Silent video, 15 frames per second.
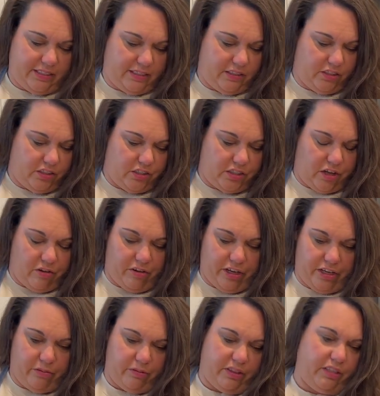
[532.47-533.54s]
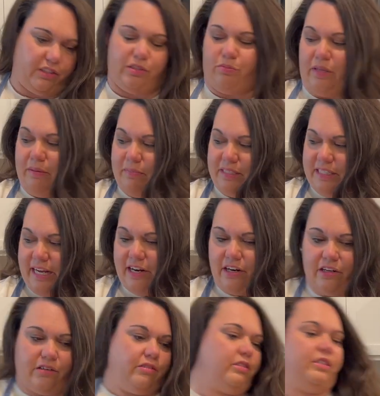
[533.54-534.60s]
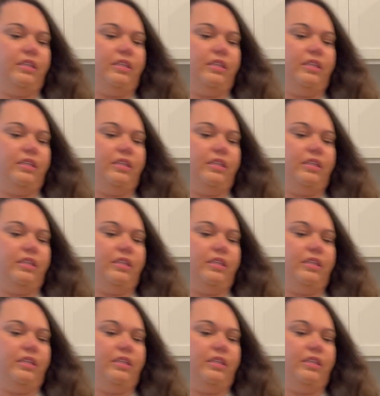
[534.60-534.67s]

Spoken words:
It's so good with the sweet potatoes.